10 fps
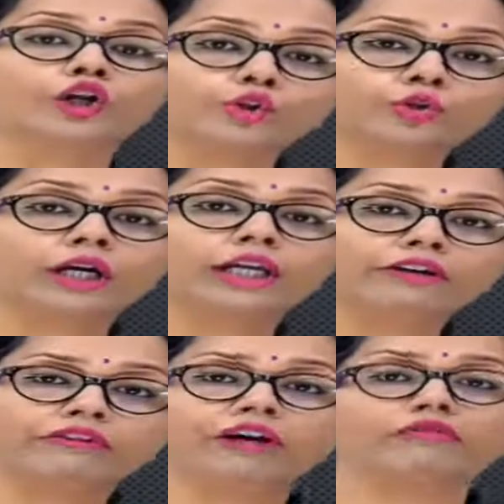to the
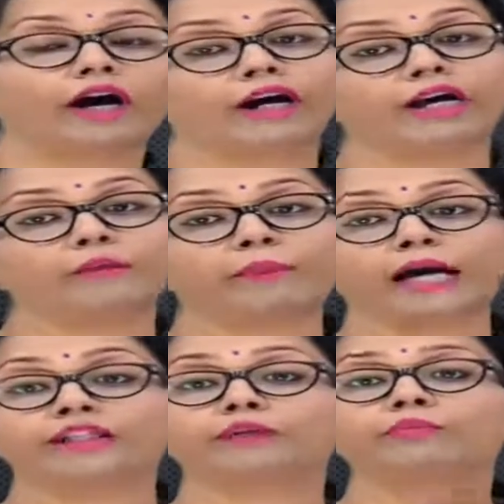liver via
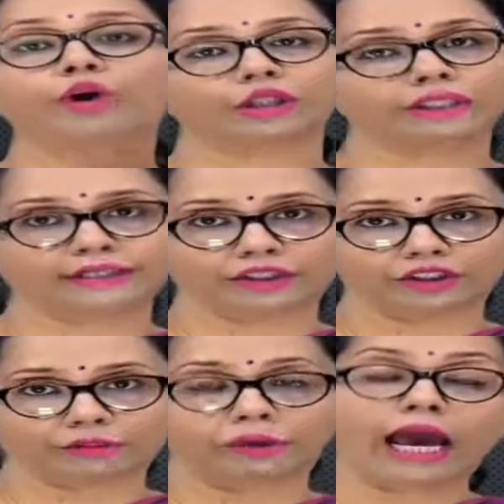hepatic portal
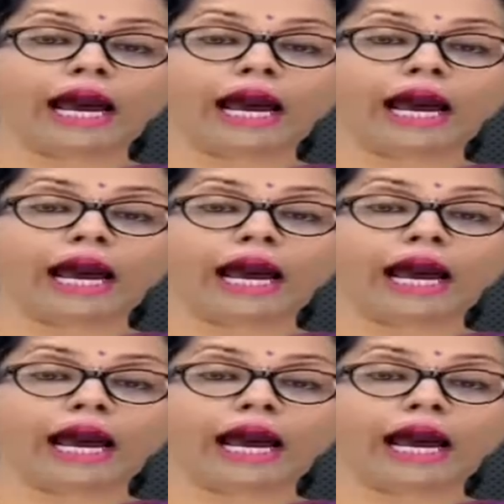system,